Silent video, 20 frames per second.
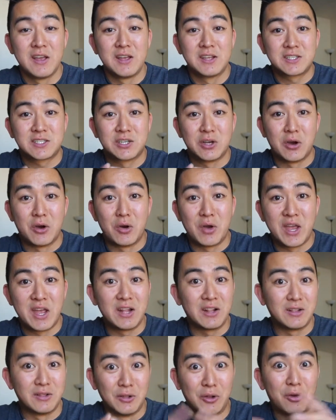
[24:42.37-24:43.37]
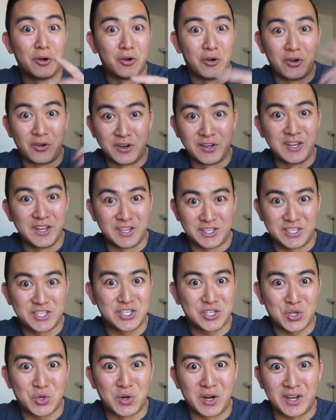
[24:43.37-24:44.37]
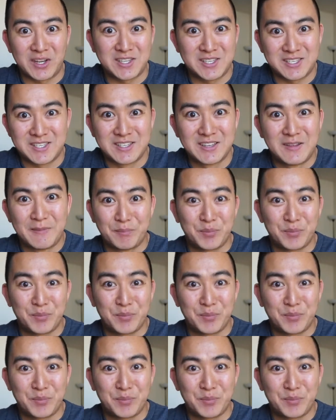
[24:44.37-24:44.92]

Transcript: So it learned its tricks.